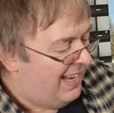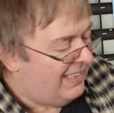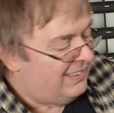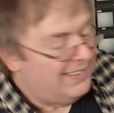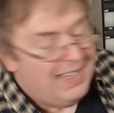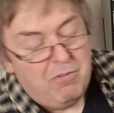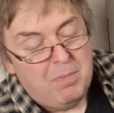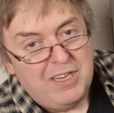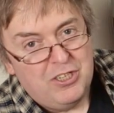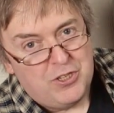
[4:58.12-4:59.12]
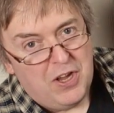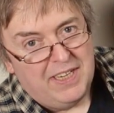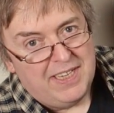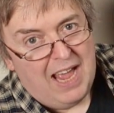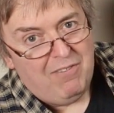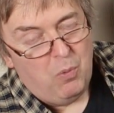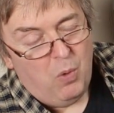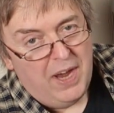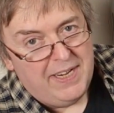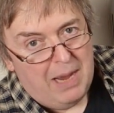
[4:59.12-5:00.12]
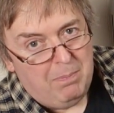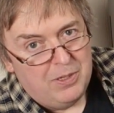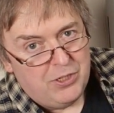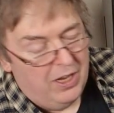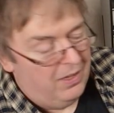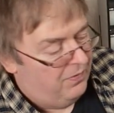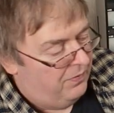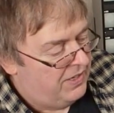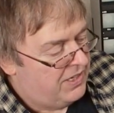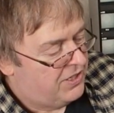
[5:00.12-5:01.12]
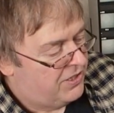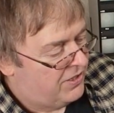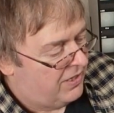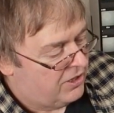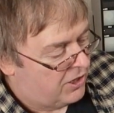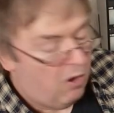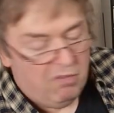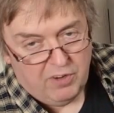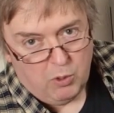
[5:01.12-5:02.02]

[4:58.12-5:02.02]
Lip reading: has never been designed to have a wide aperture. this has gone for